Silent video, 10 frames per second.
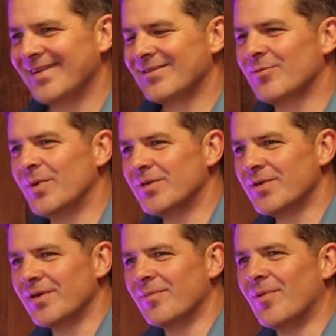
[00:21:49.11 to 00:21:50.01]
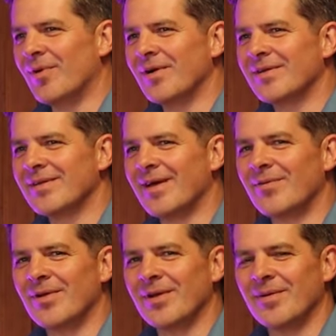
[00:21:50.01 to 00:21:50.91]
Not so much anymore. It's
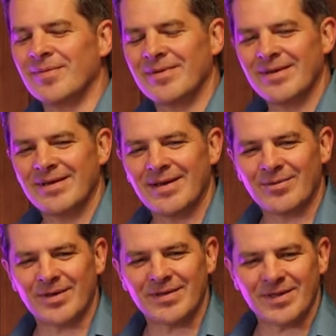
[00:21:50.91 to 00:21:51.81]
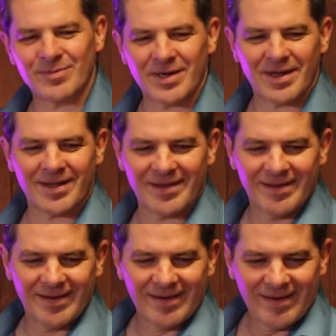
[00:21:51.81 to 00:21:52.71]
not really a, not really something I
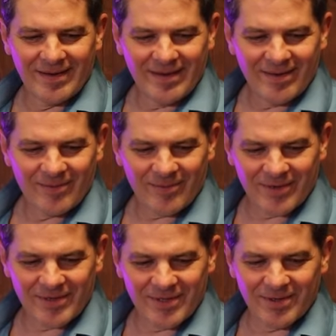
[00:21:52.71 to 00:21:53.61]
want to